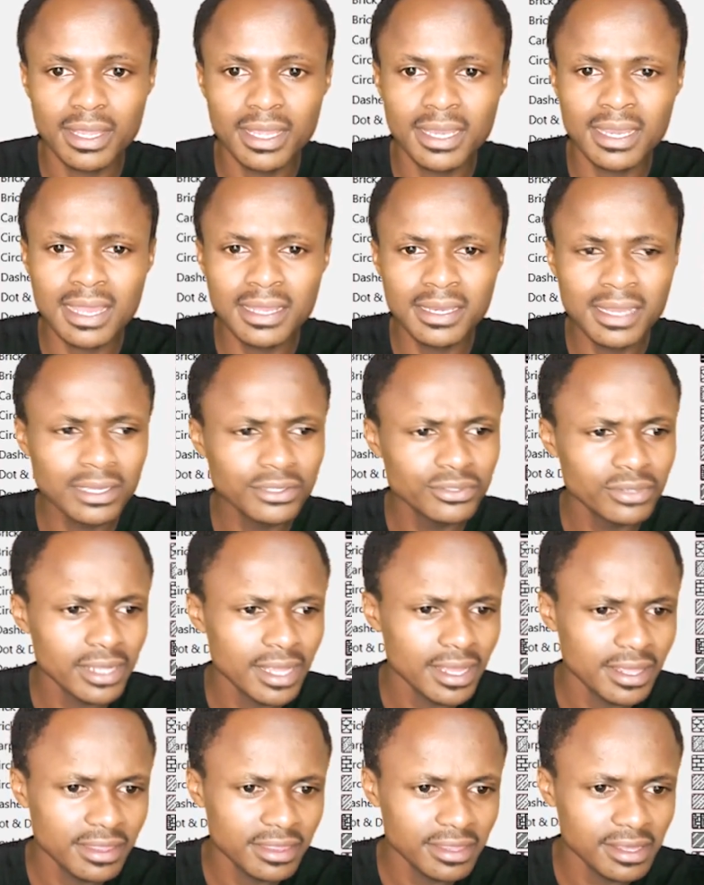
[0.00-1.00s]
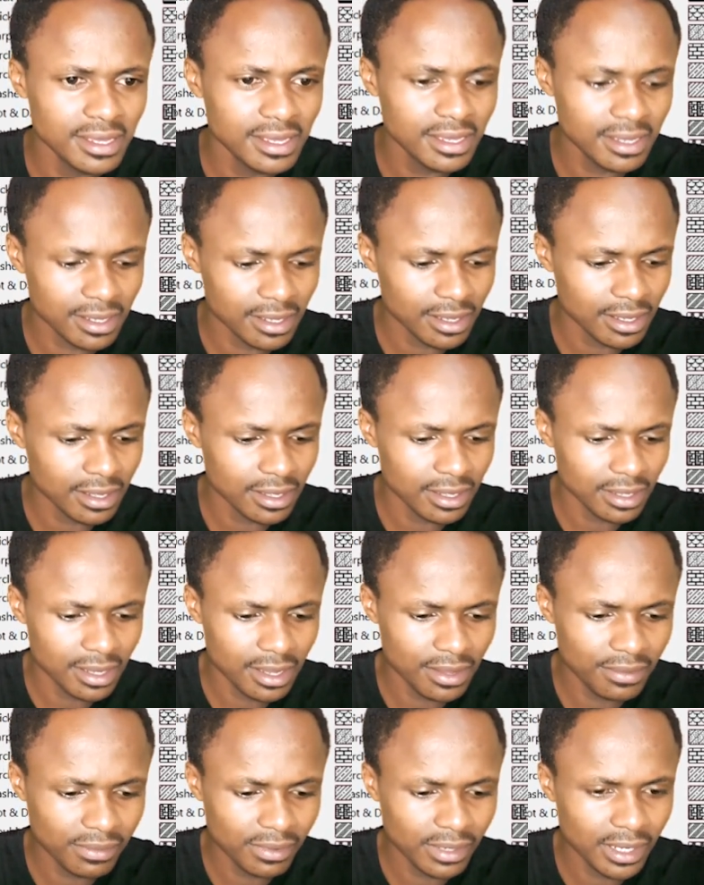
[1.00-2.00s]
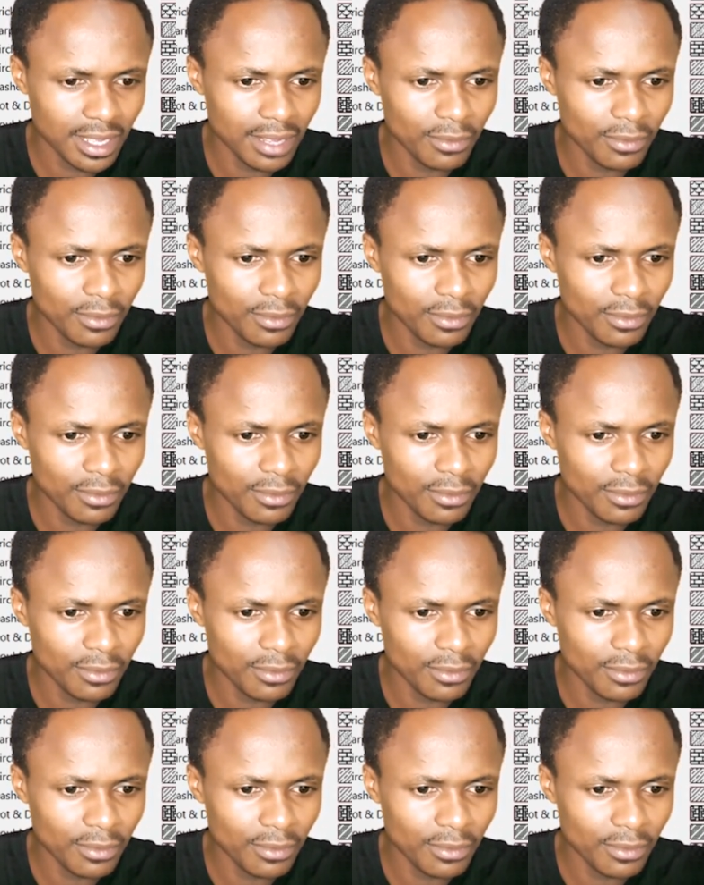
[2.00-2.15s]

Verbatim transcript: And, and actually, I think um,